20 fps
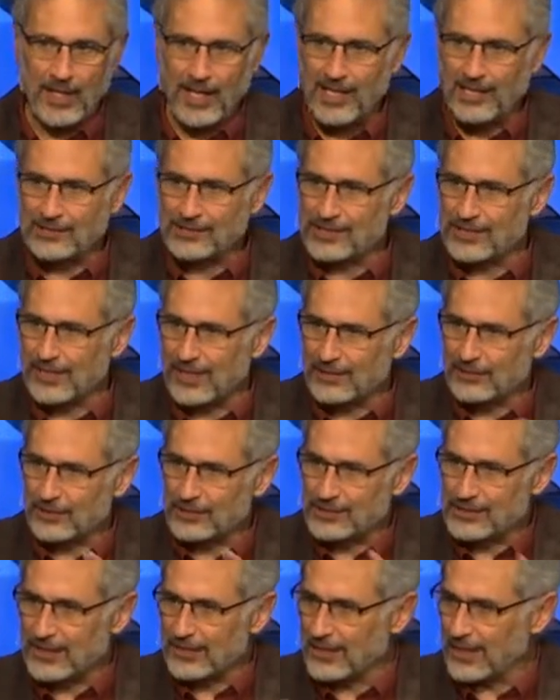And it's an
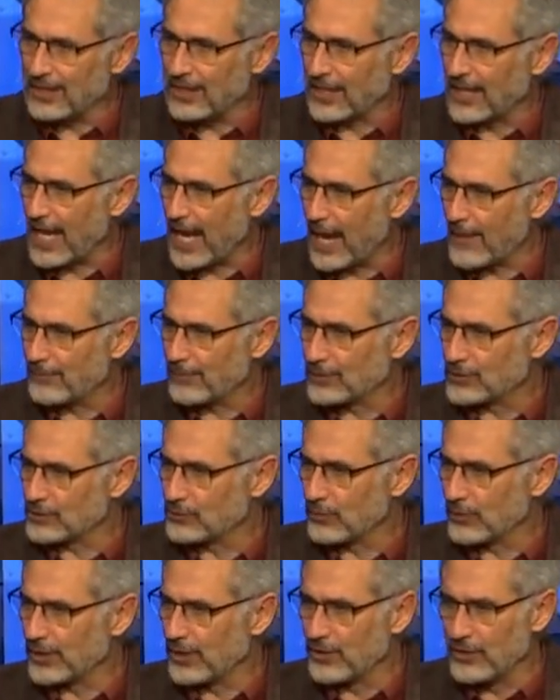interesting thing that
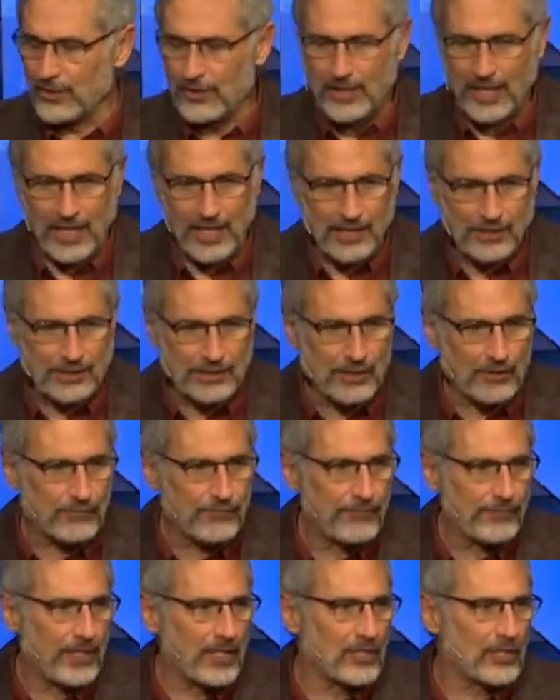happens when you do that is your
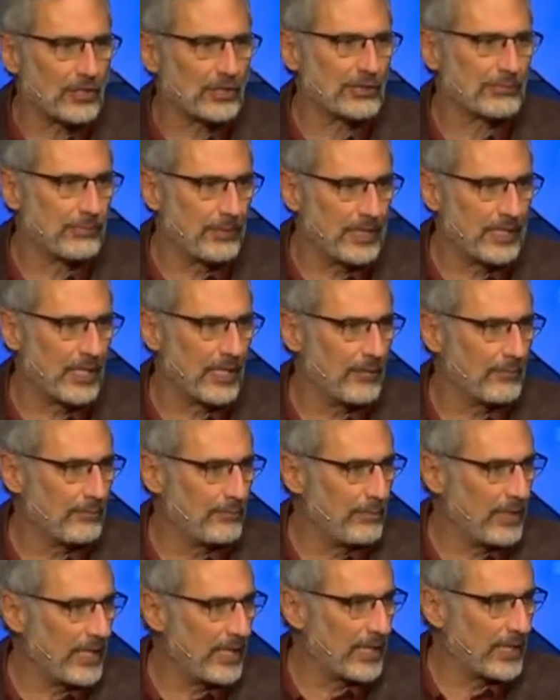fears become
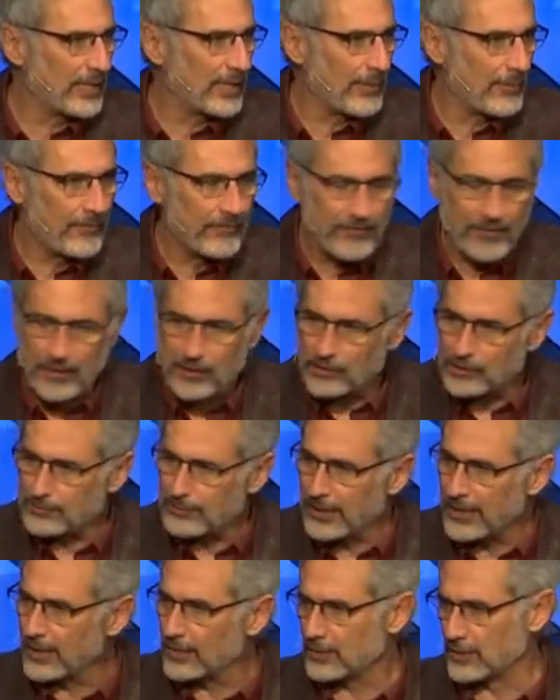big and the fears
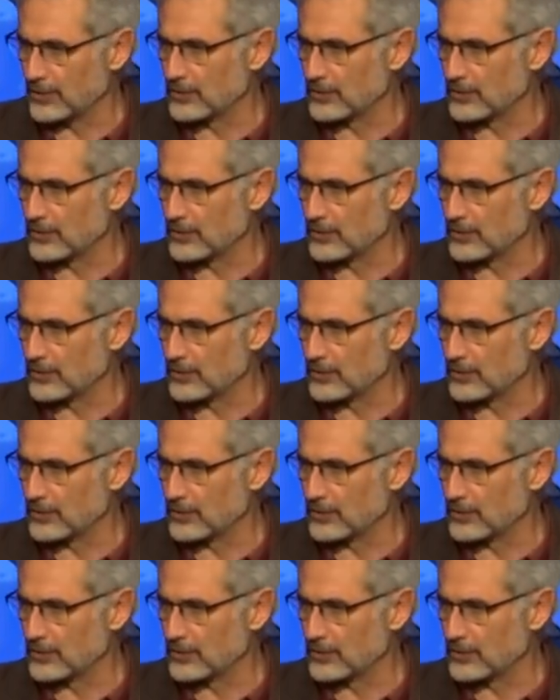begin